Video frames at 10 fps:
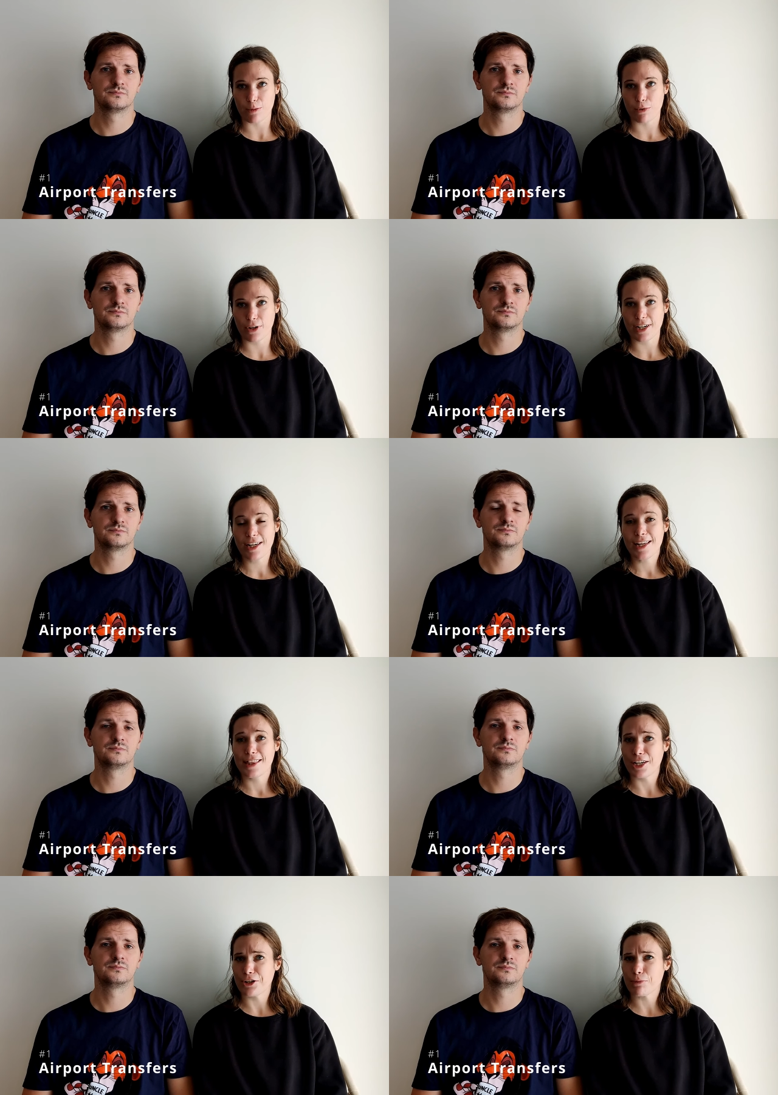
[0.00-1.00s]
Speaker 1: Airport,
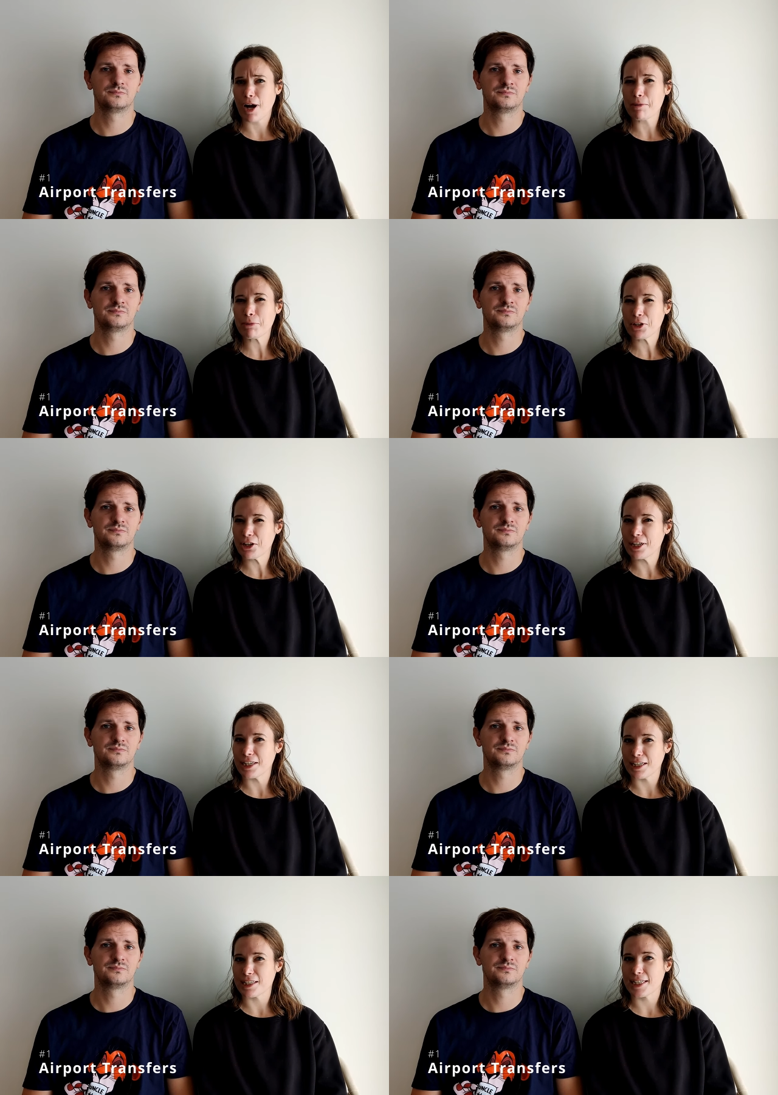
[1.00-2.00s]
then you're probably going to
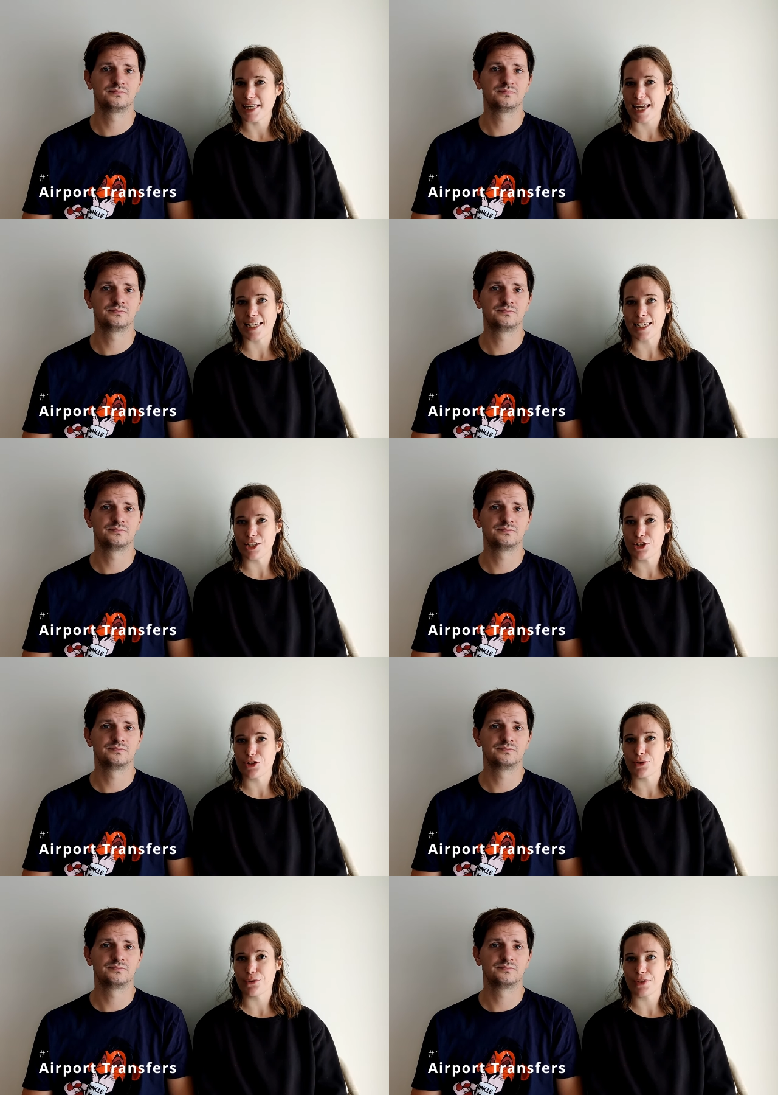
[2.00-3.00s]
need to get
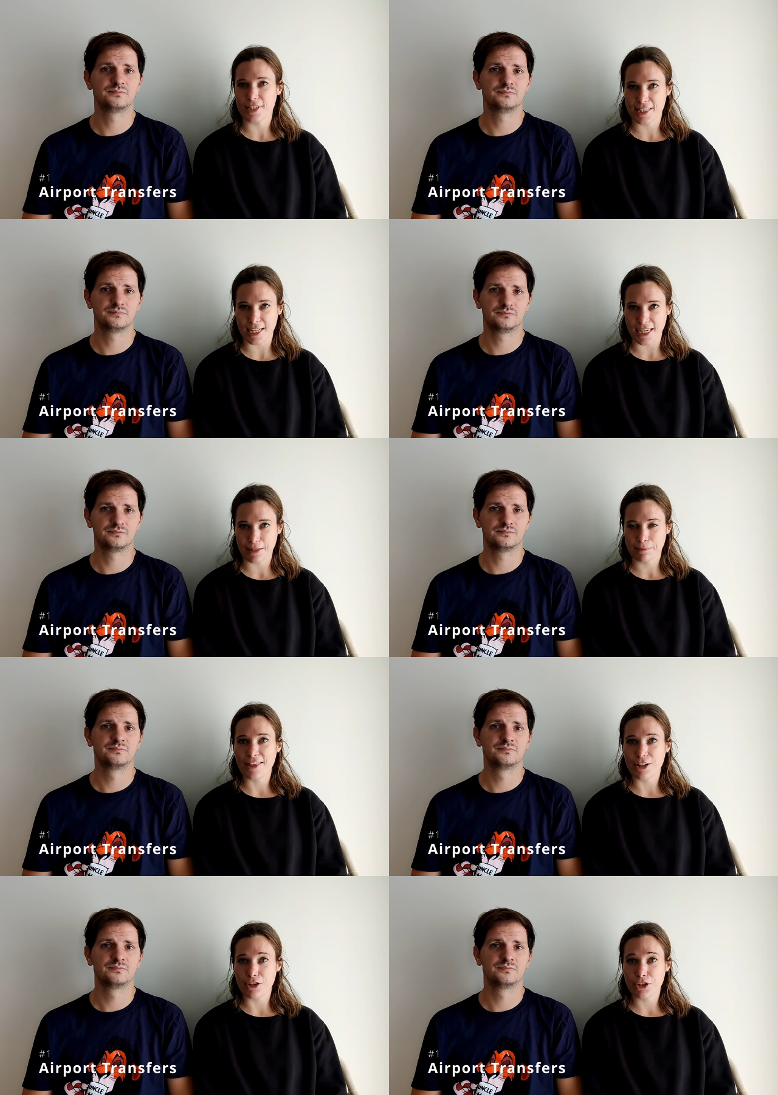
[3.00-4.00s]
into the city.
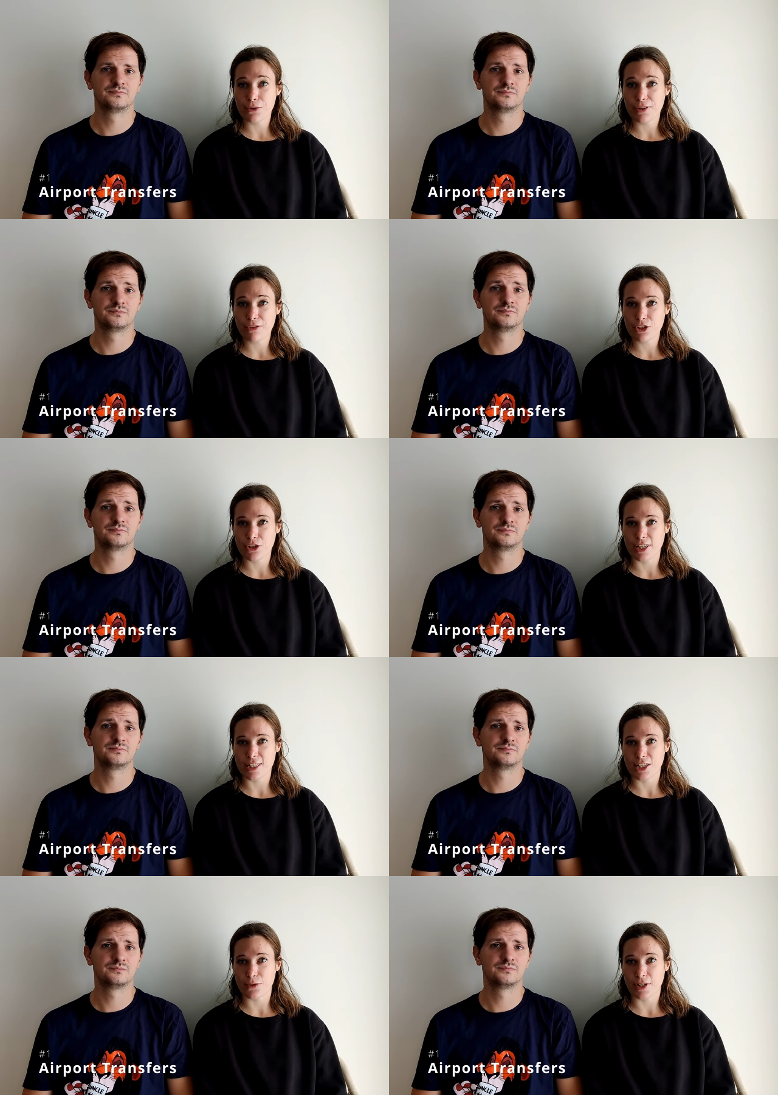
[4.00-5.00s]
And there are two different trains
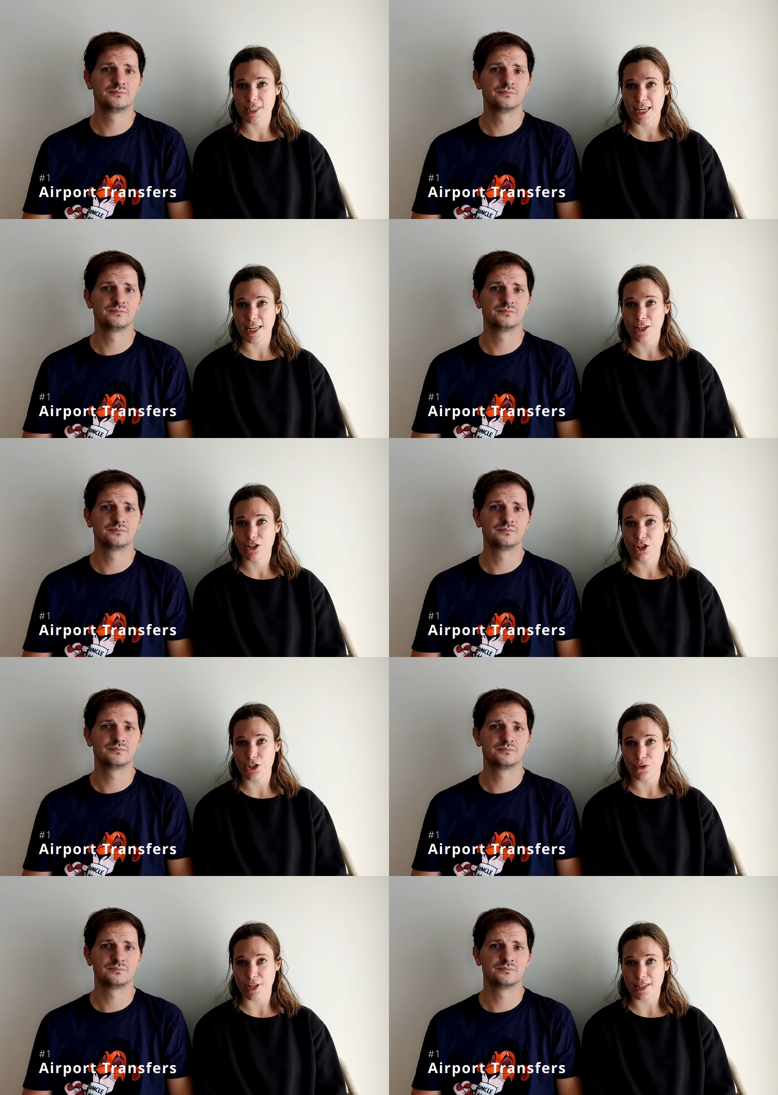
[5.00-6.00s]
that you can take to
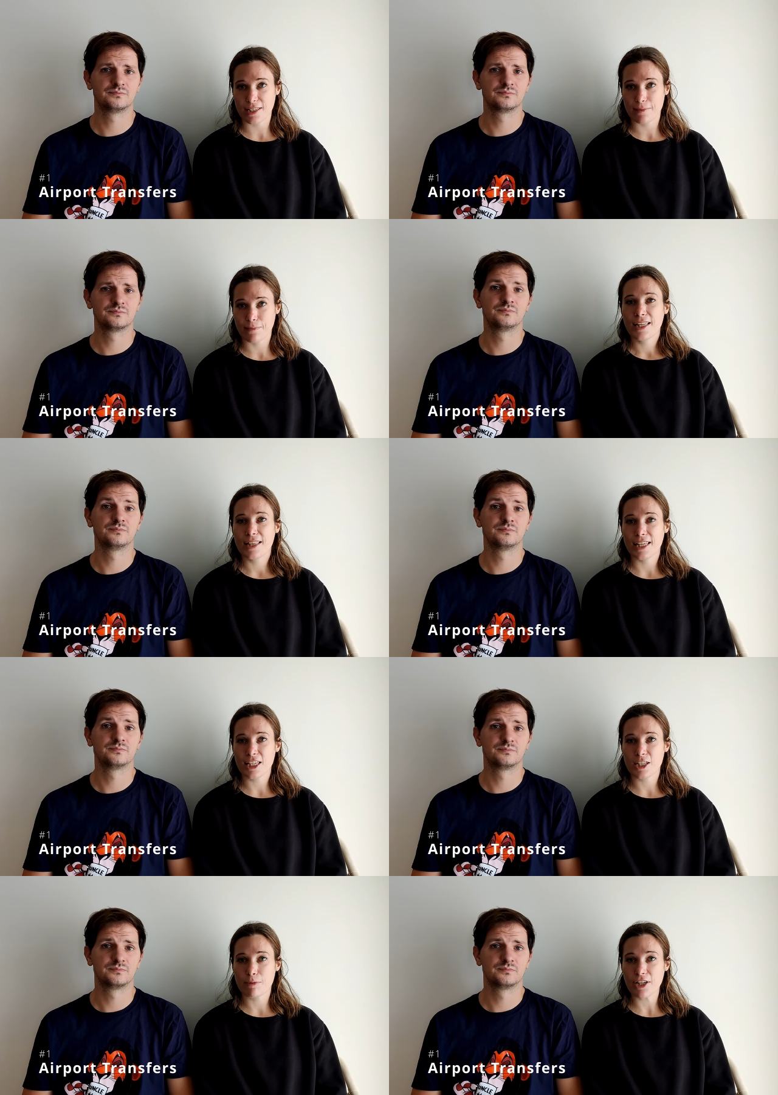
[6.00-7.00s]
do this. The
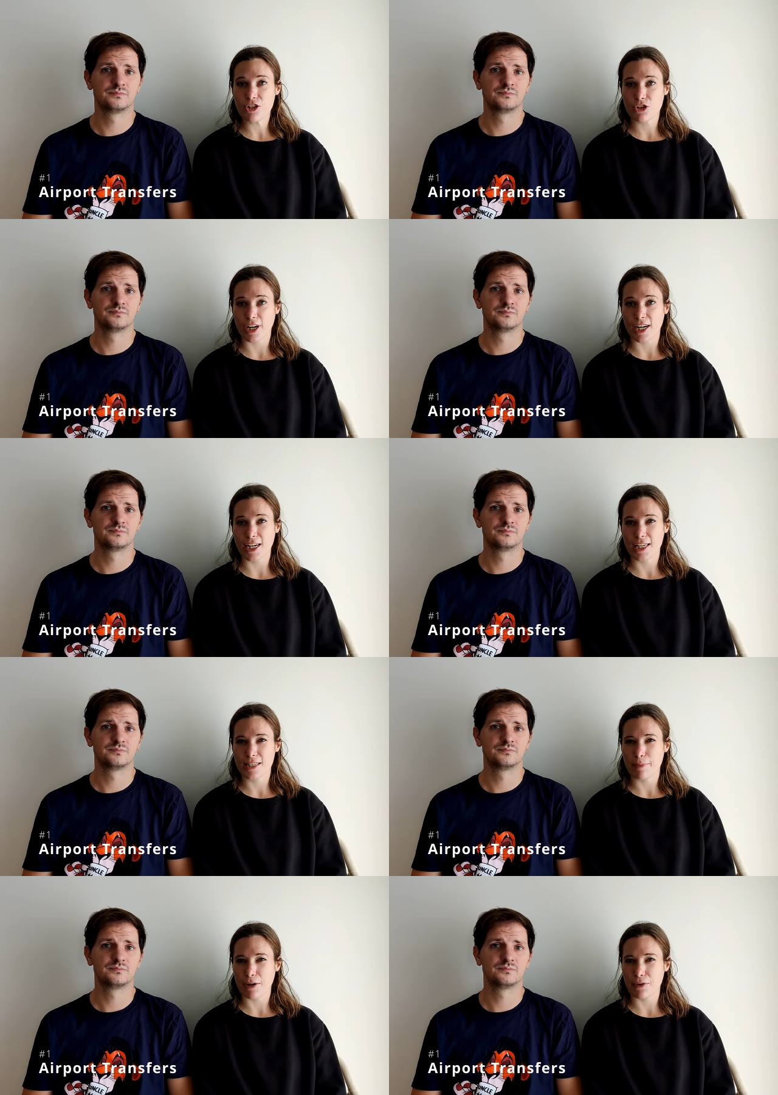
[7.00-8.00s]
express train
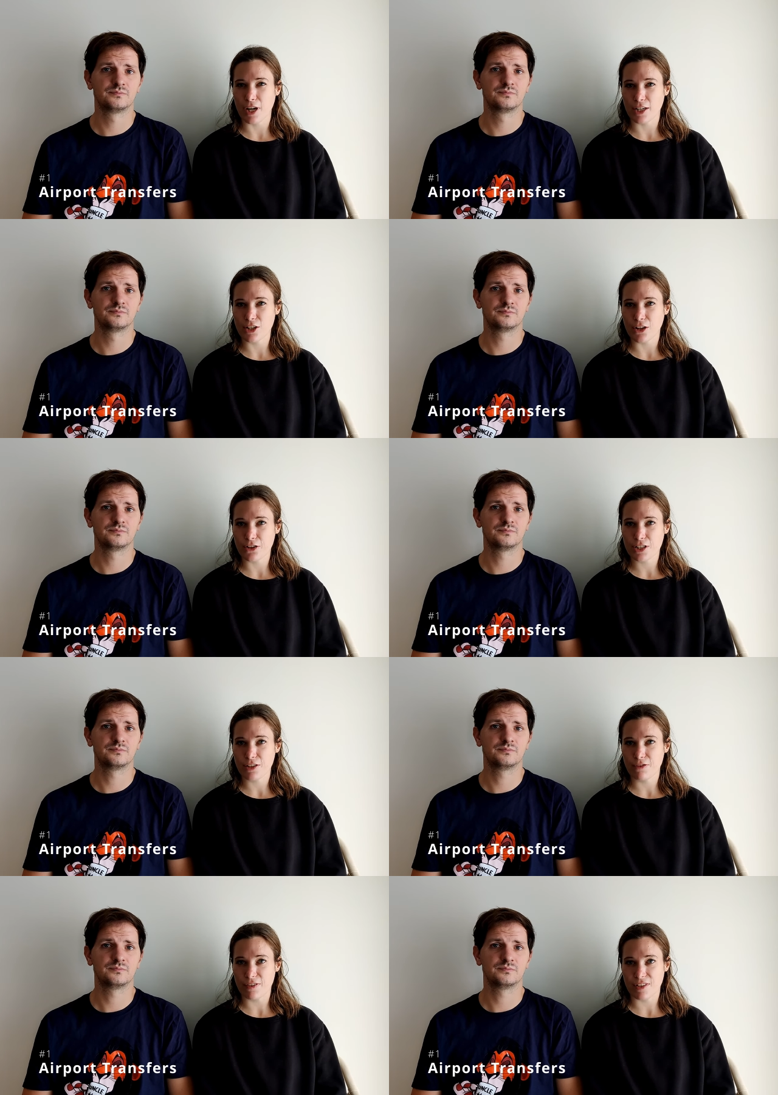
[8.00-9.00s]
is about
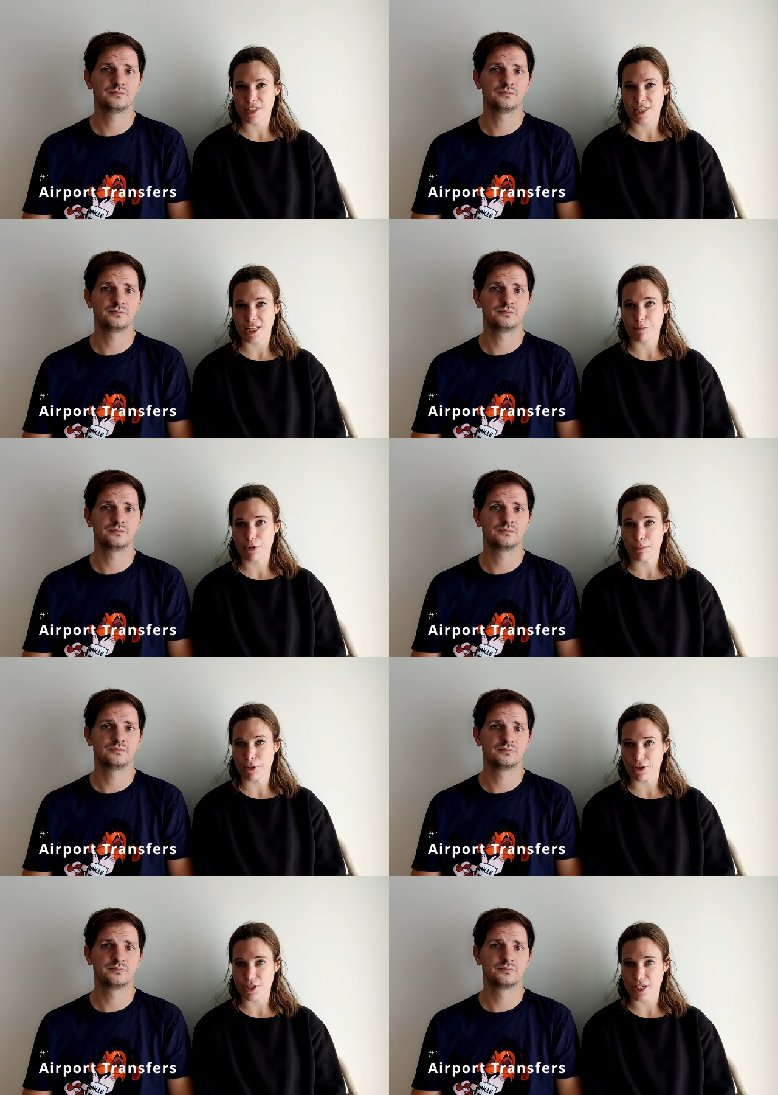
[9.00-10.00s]
$9.50 per
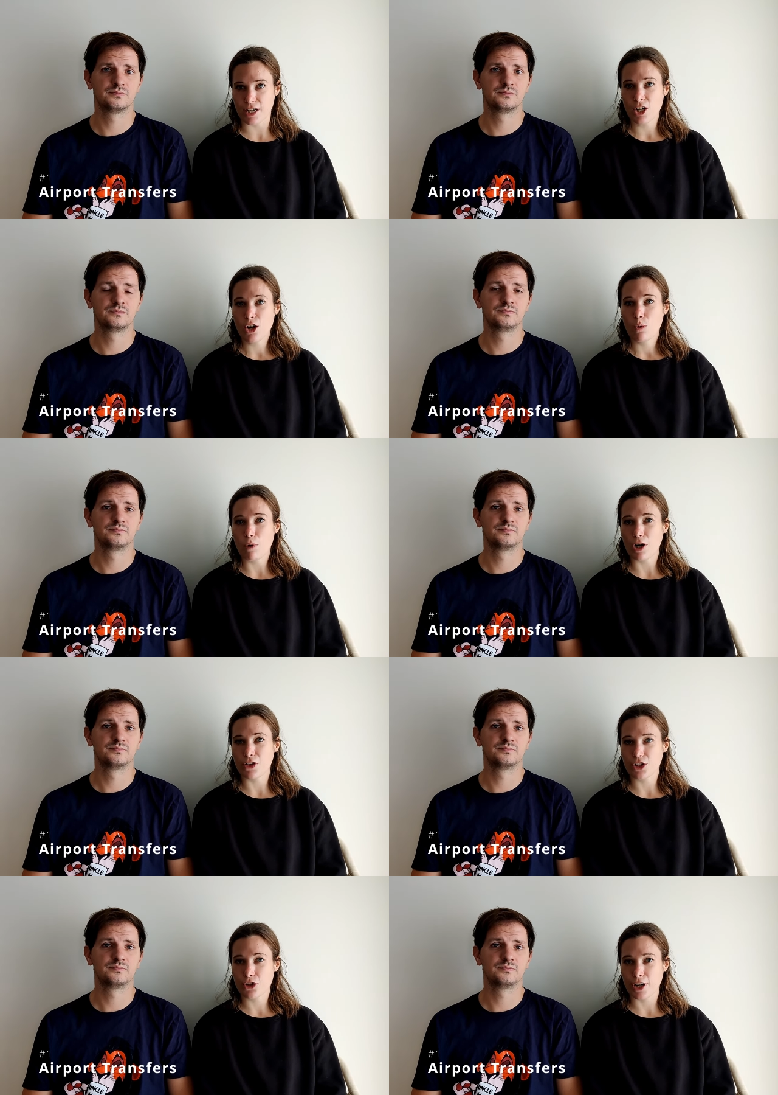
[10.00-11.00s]
person, while
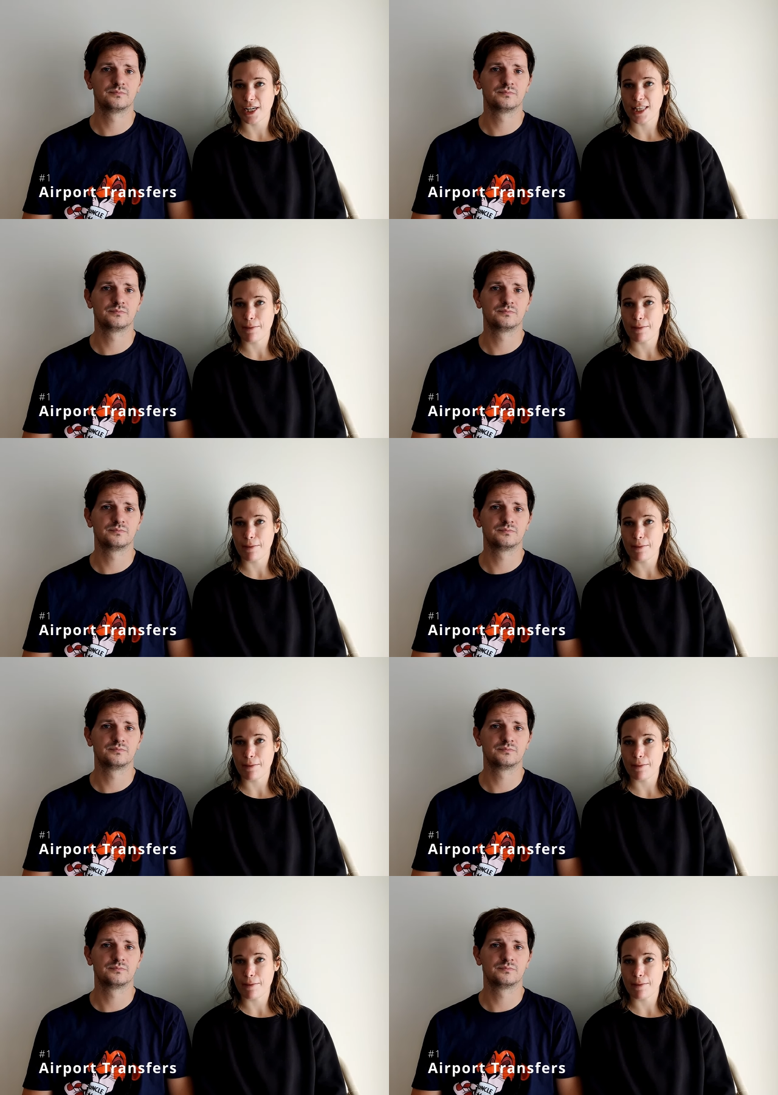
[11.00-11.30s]
the train